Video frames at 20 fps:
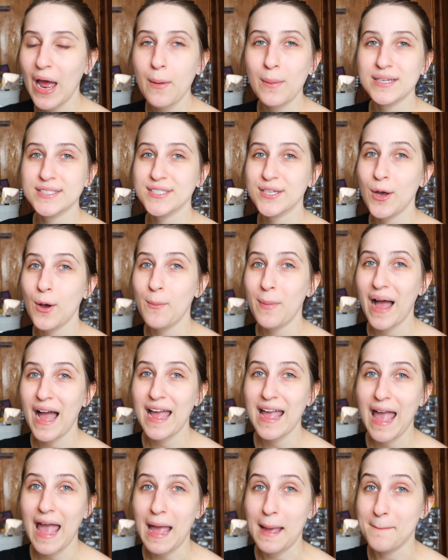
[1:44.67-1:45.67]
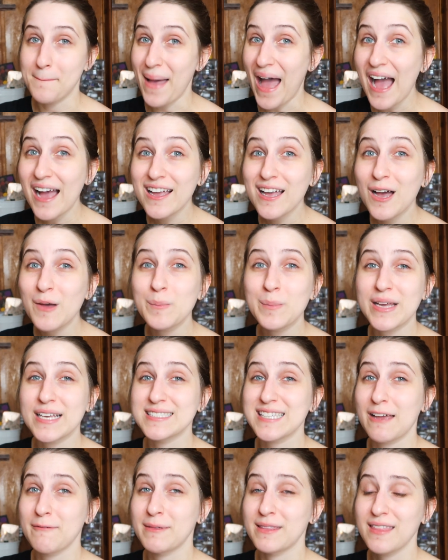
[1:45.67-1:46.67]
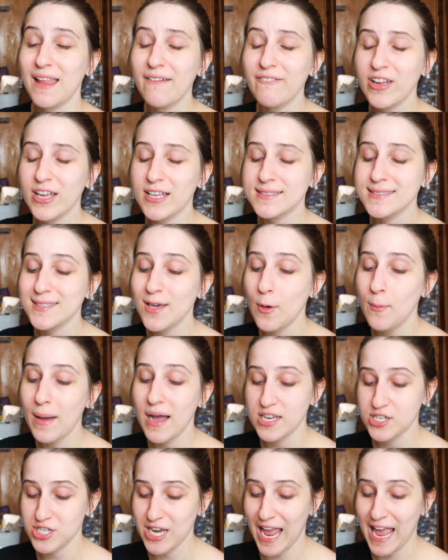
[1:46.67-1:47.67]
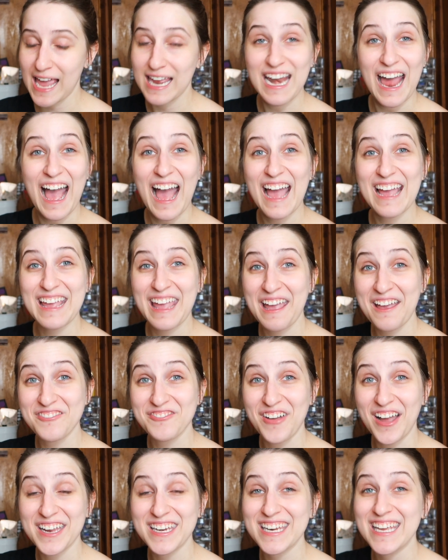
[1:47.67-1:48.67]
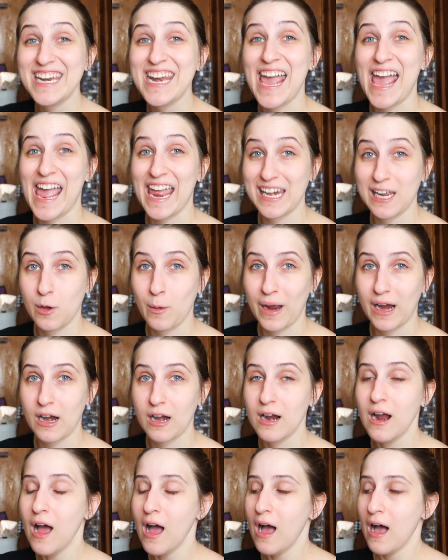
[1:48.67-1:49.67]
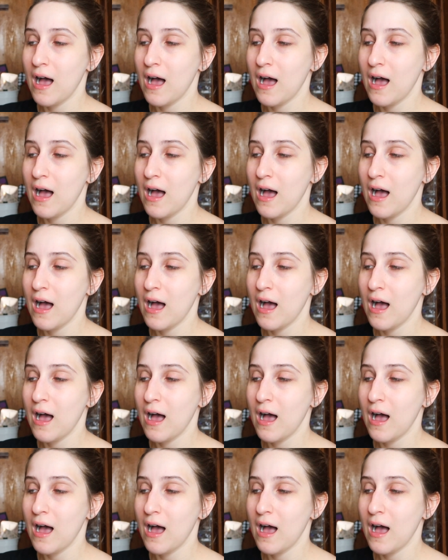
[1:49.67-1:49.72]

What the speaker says: I went to go buy a backup because I've been loving it so much and I can't find it anywhere.